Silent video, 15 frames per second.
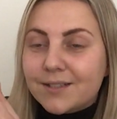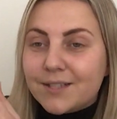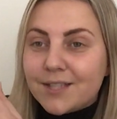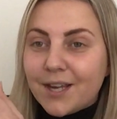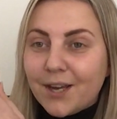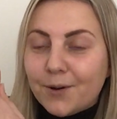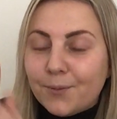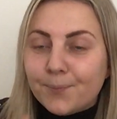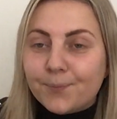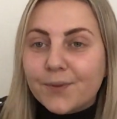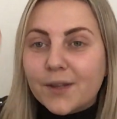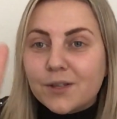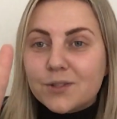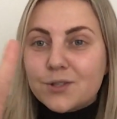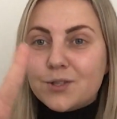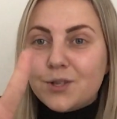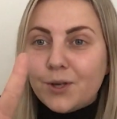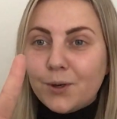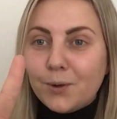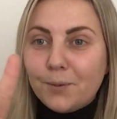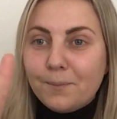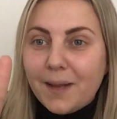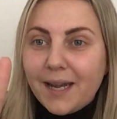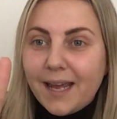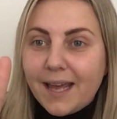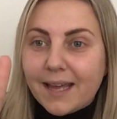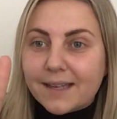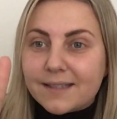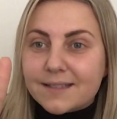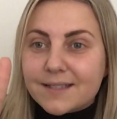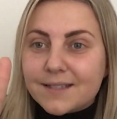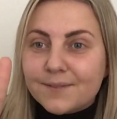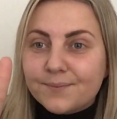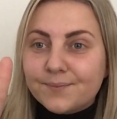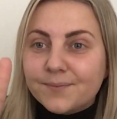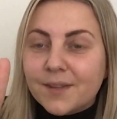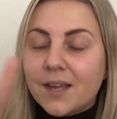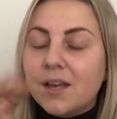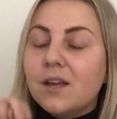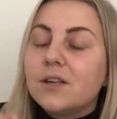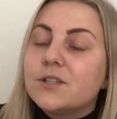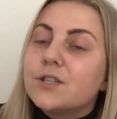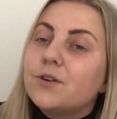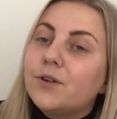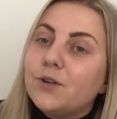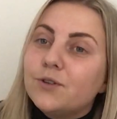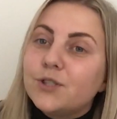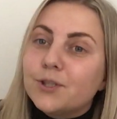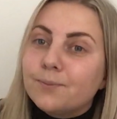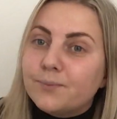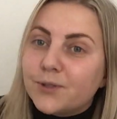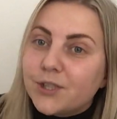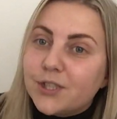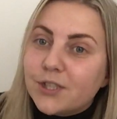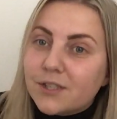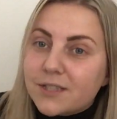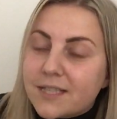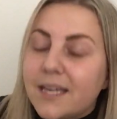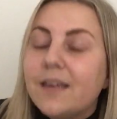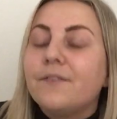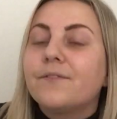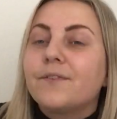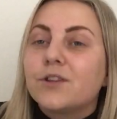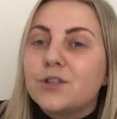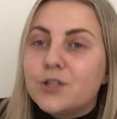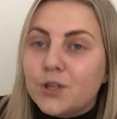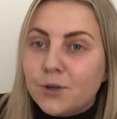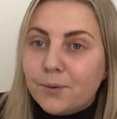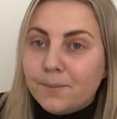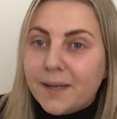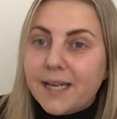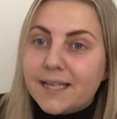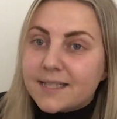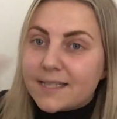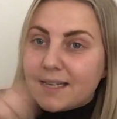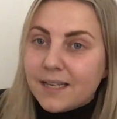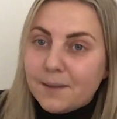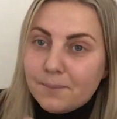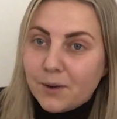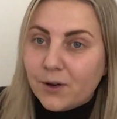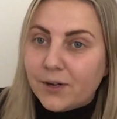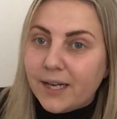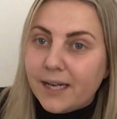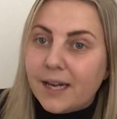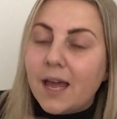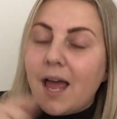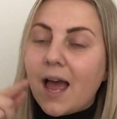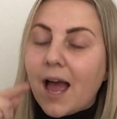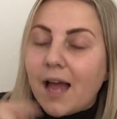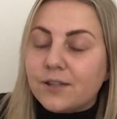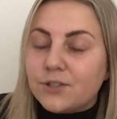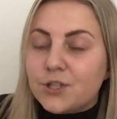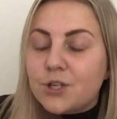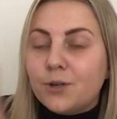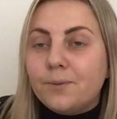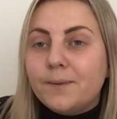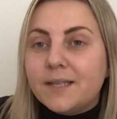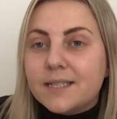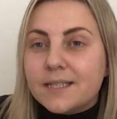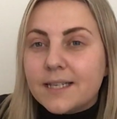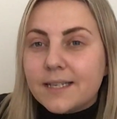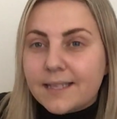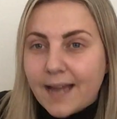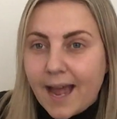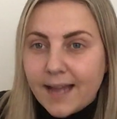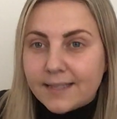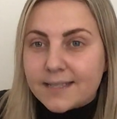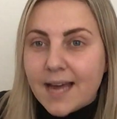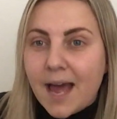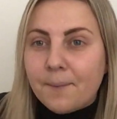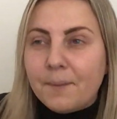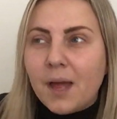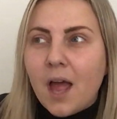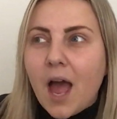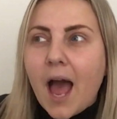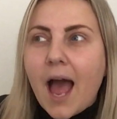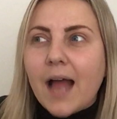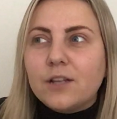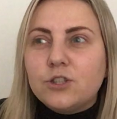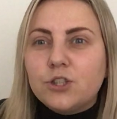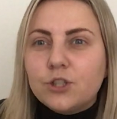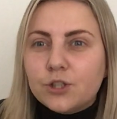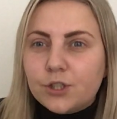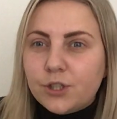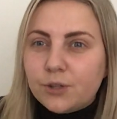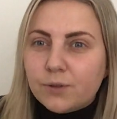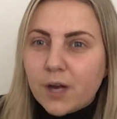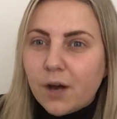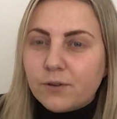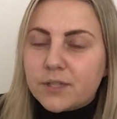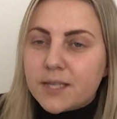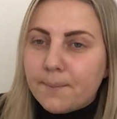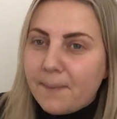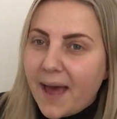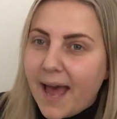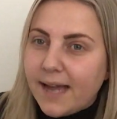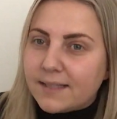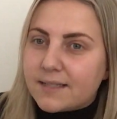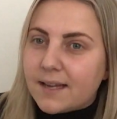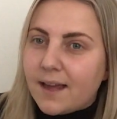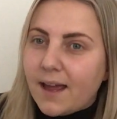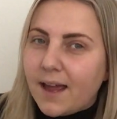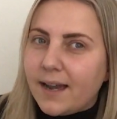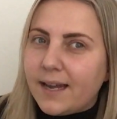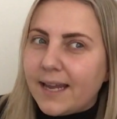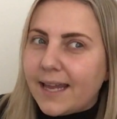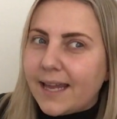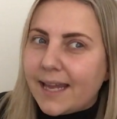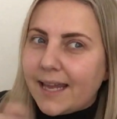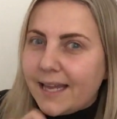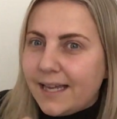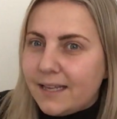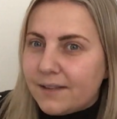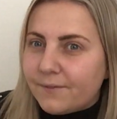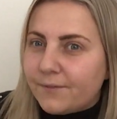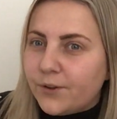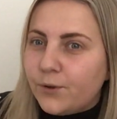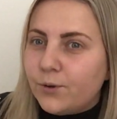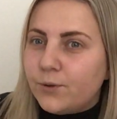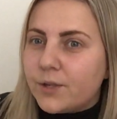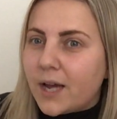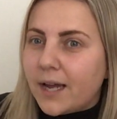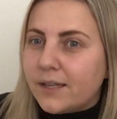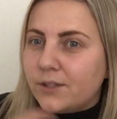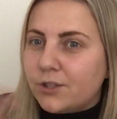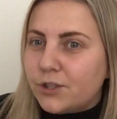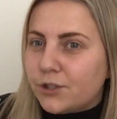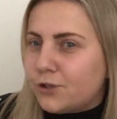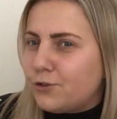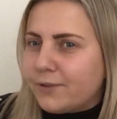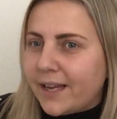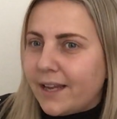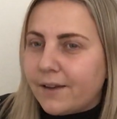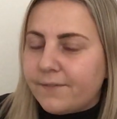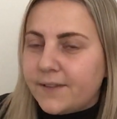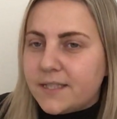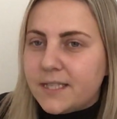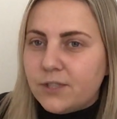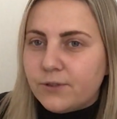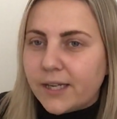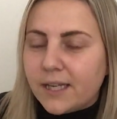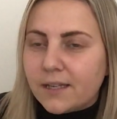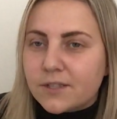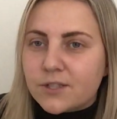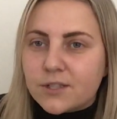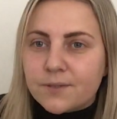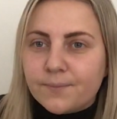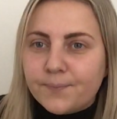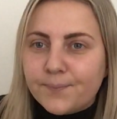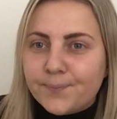two, two minutes. So you should brush your teeth for two minutes in the morning and two minutes at night time. And should you go to bed and eat food and drink fizzy drinks?